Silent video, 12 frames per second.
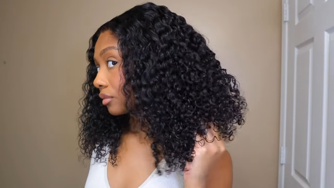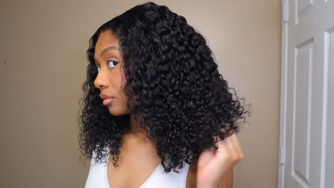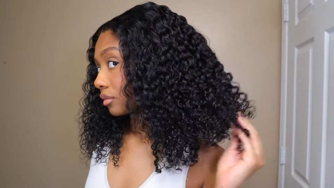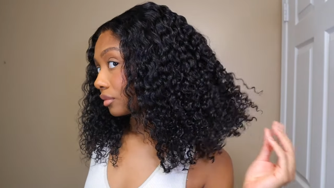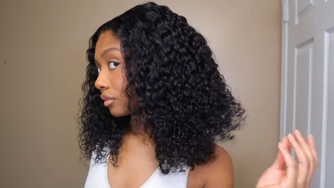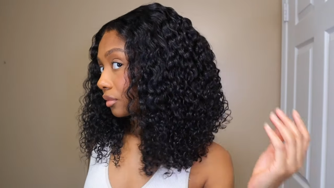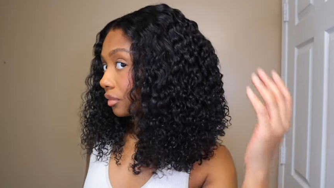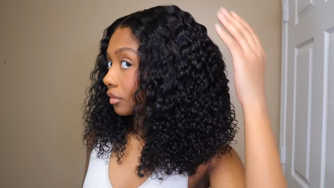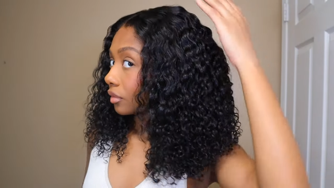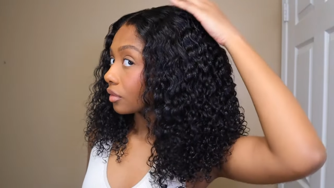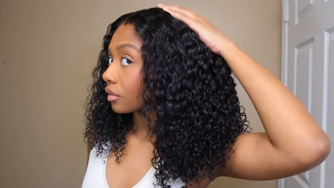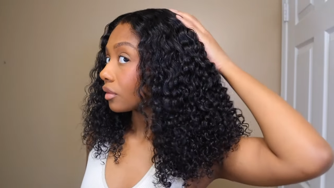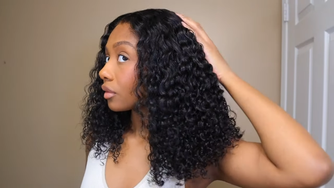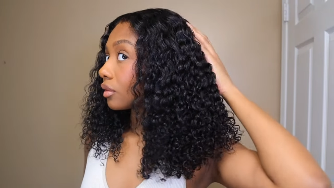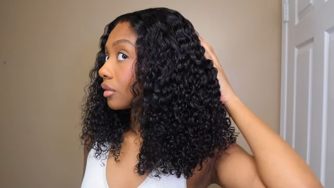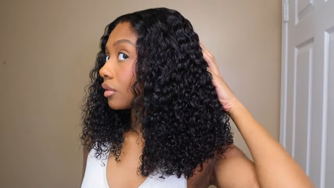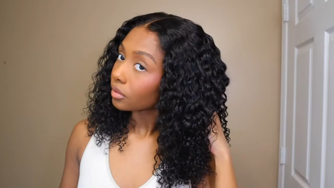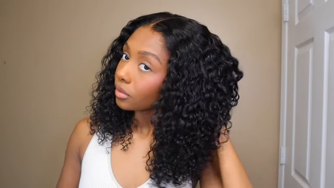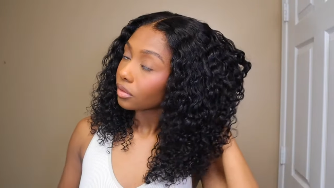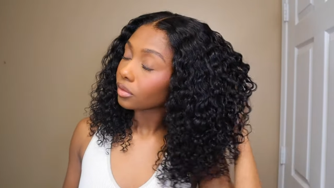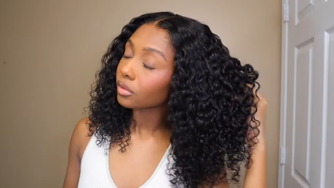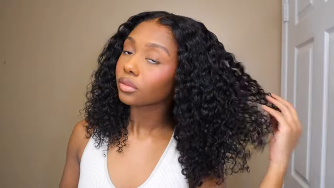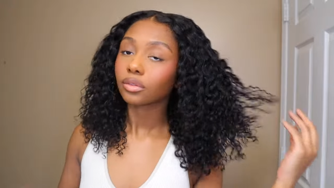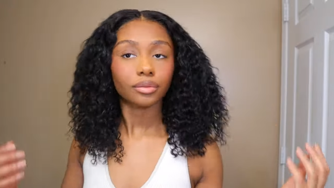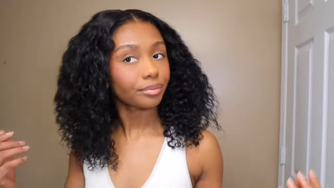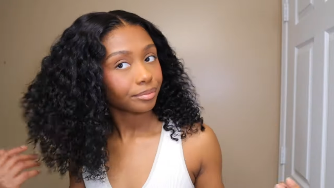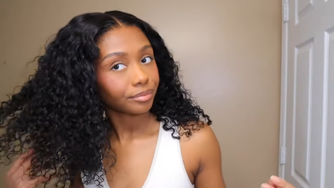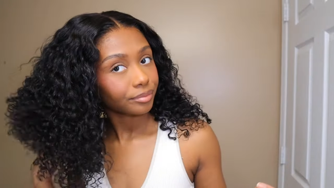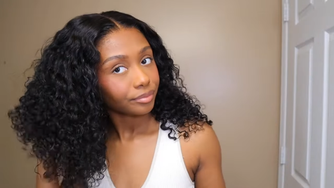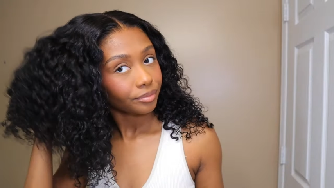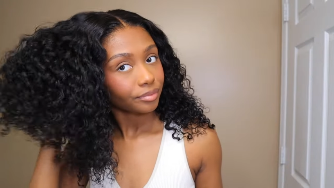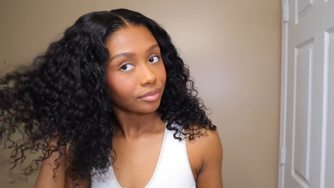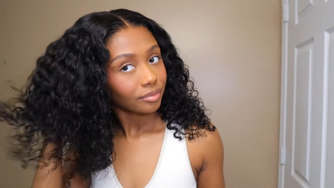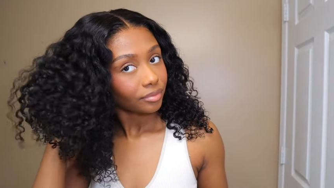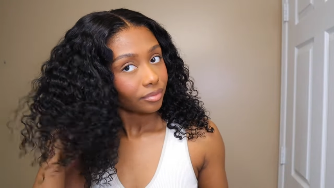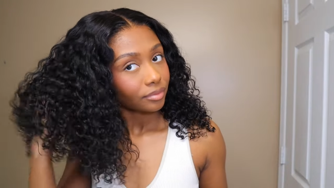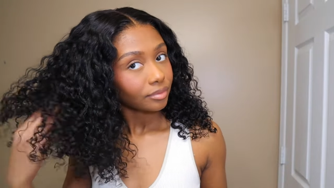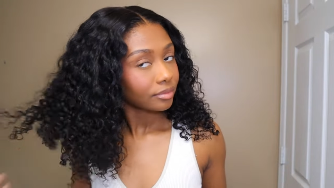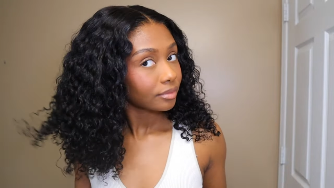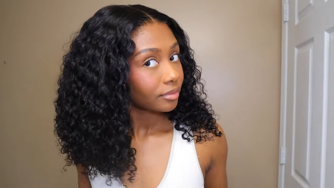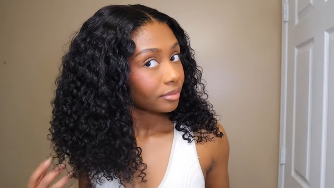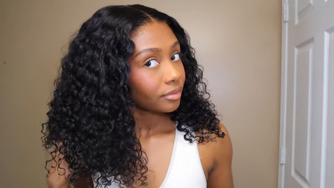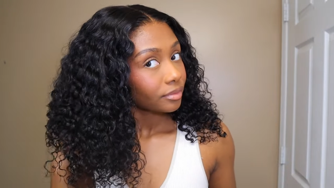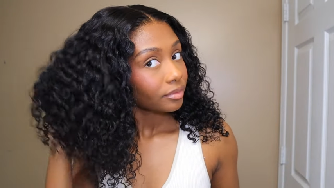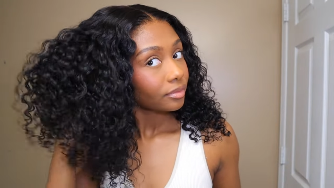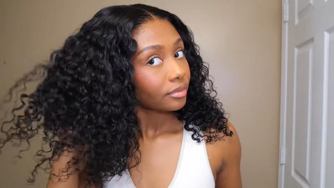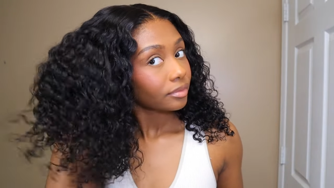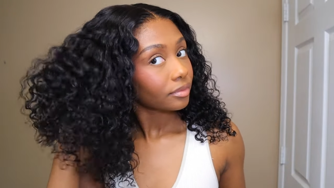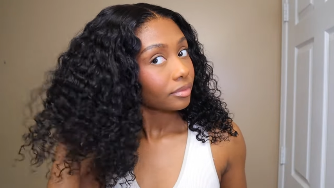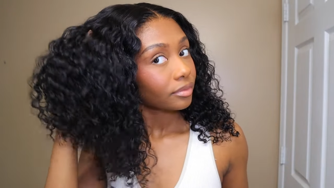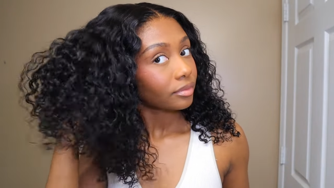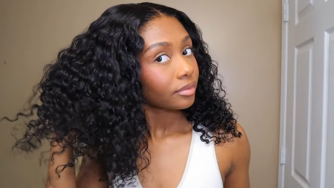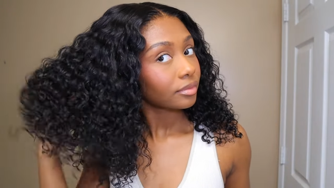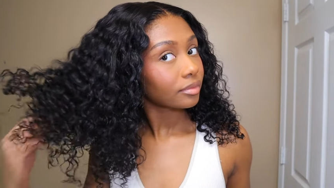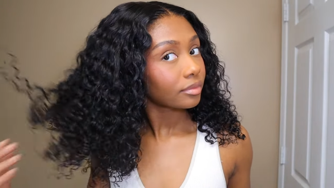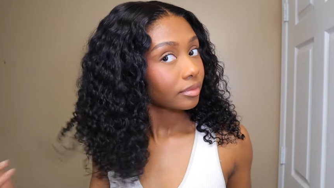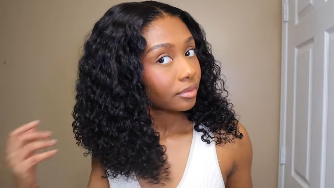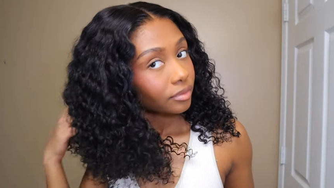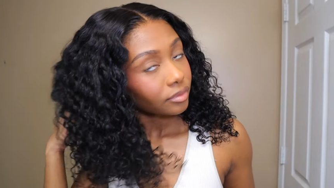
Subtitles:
(no one is talking)